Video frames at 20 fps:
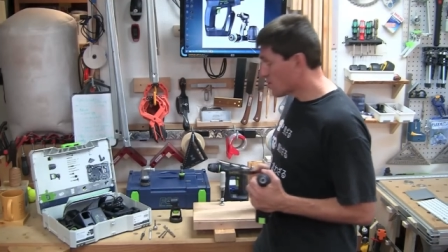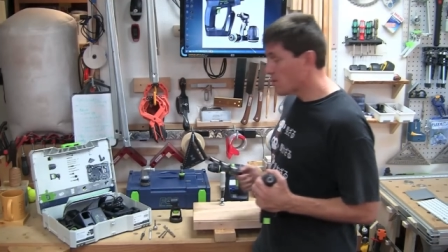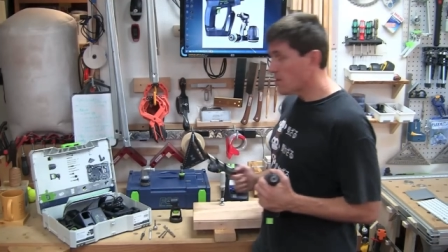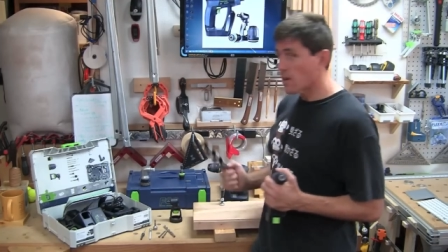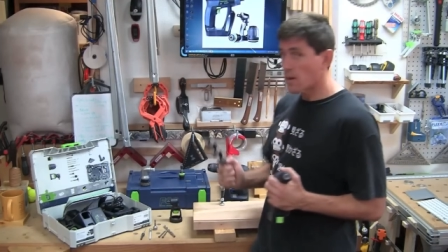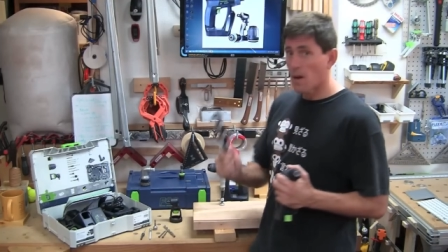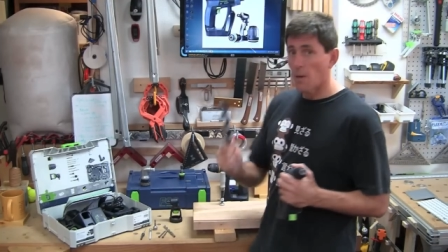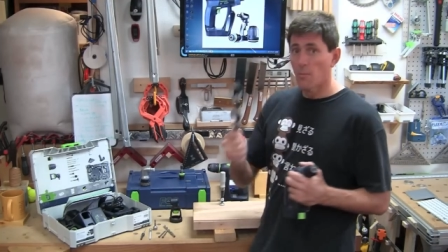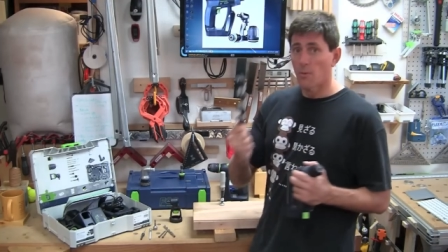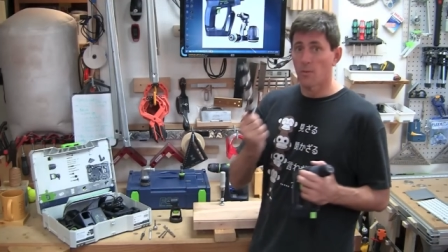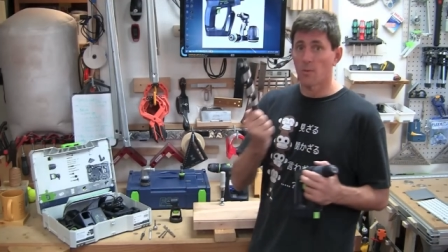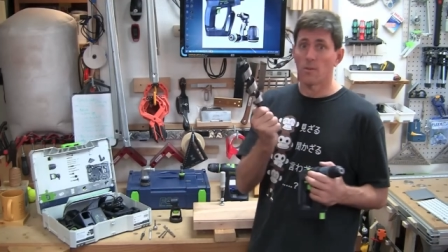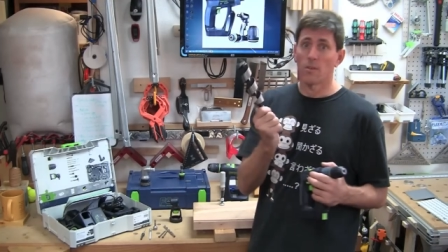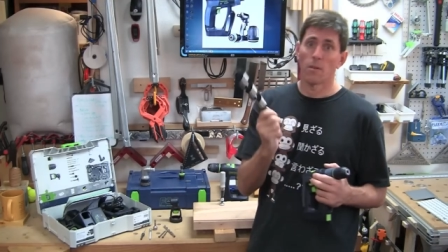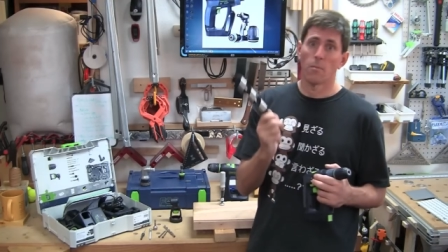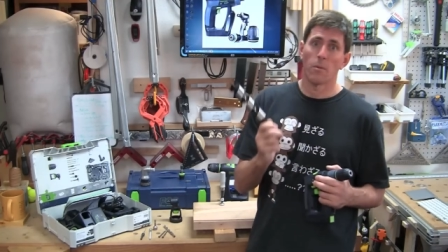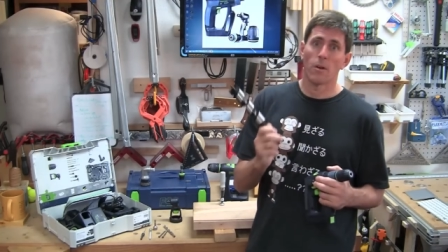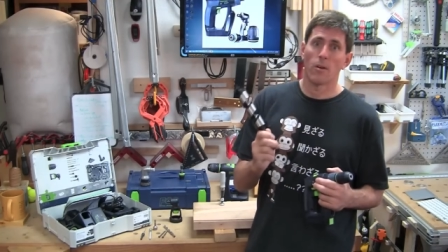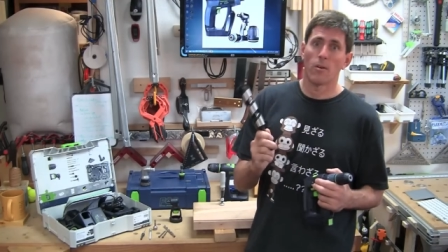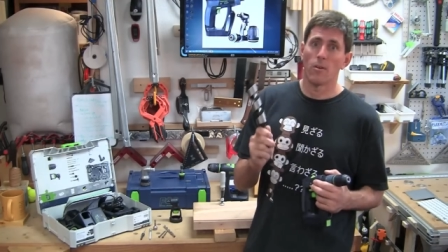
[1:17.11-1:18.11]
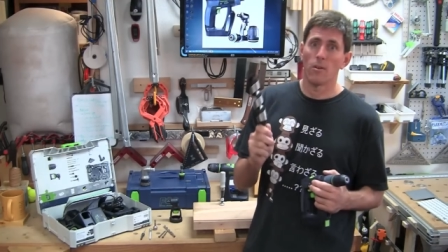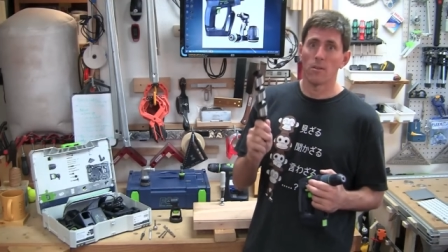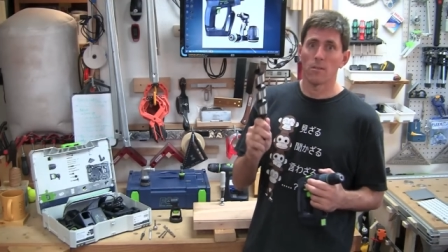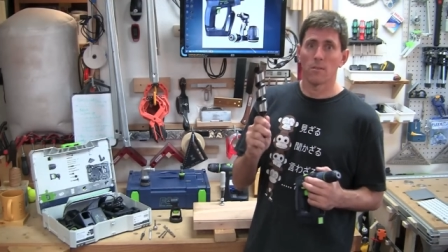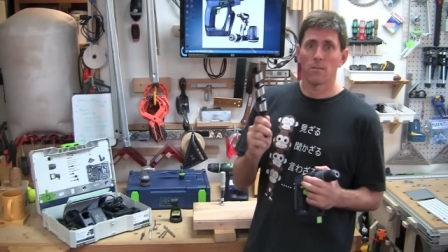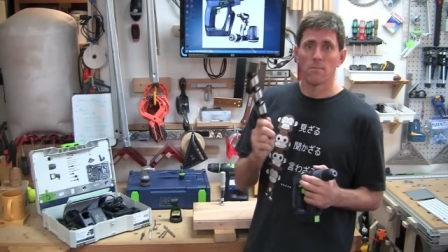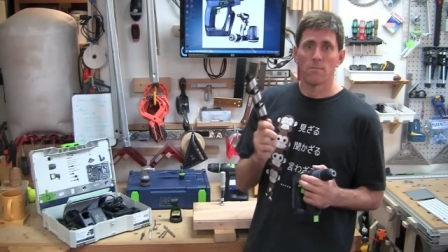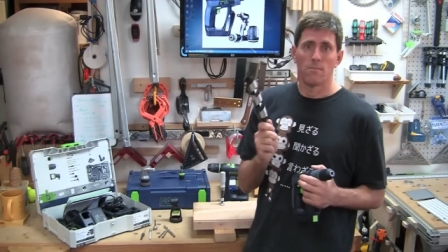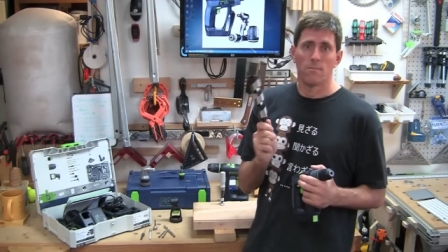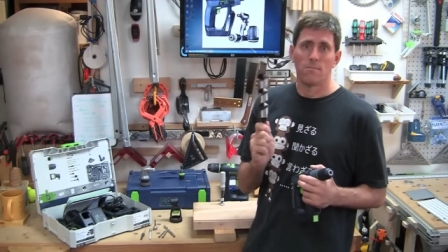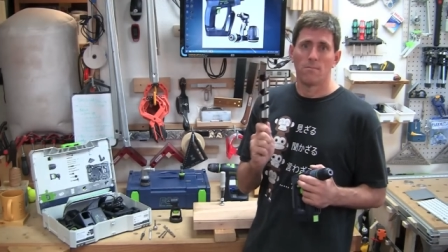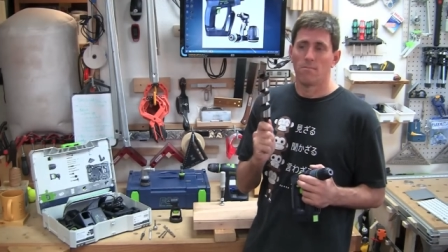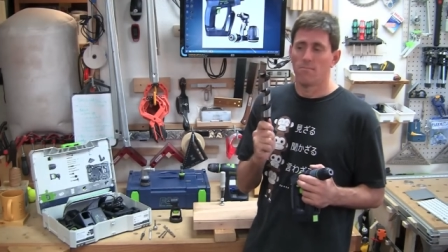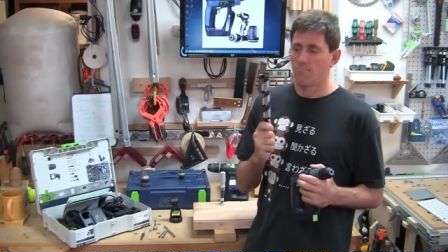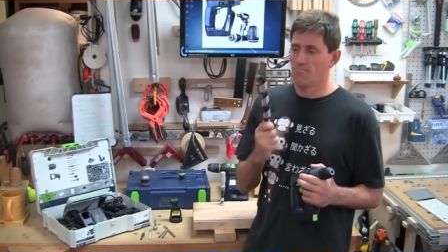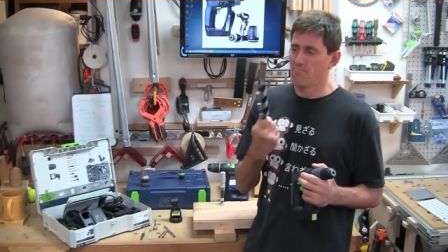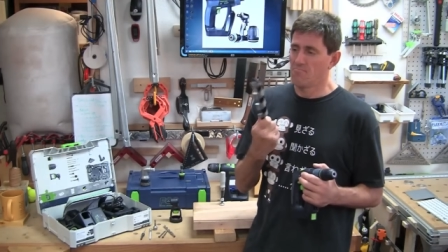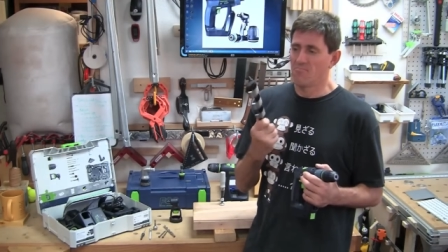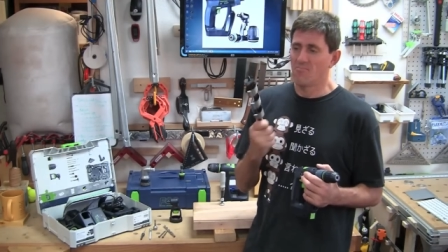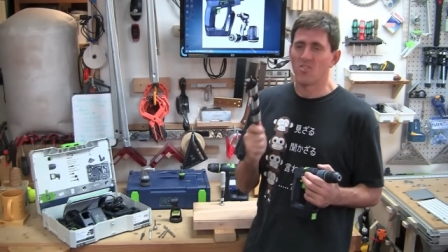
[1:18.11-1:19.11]
drill a couple really big holes.
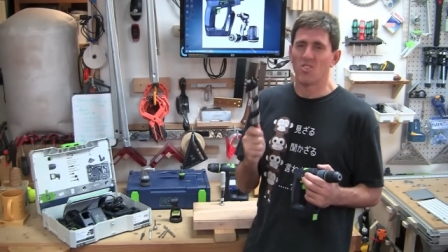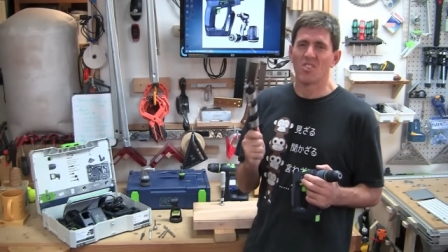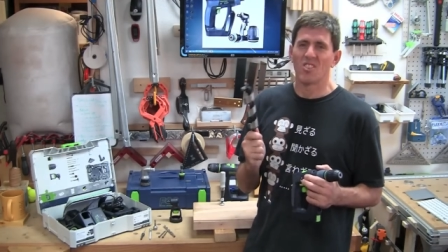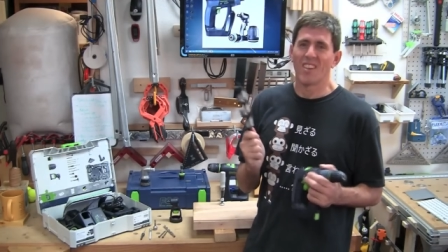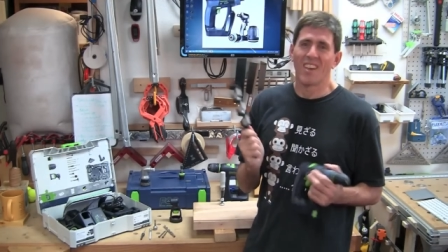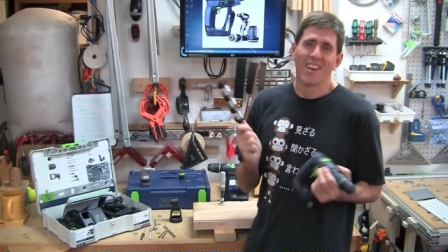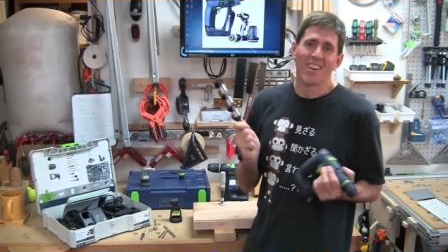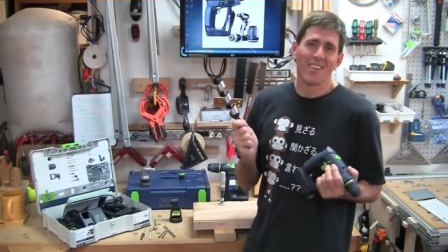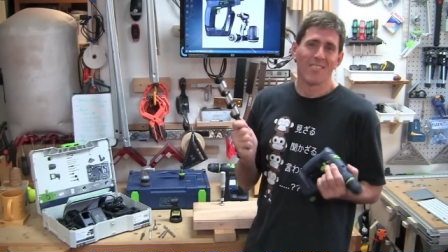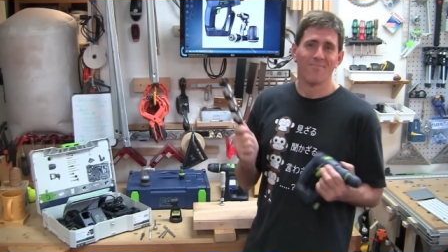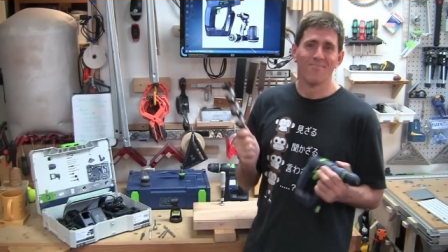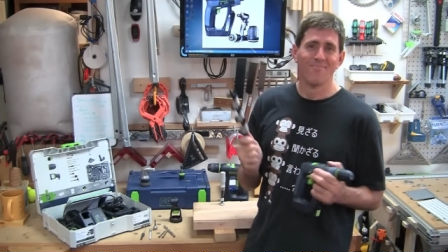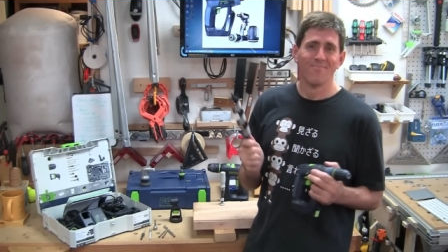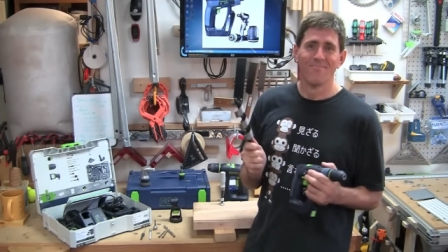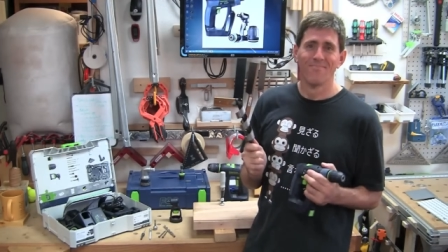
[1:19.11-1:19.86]
Just kidding.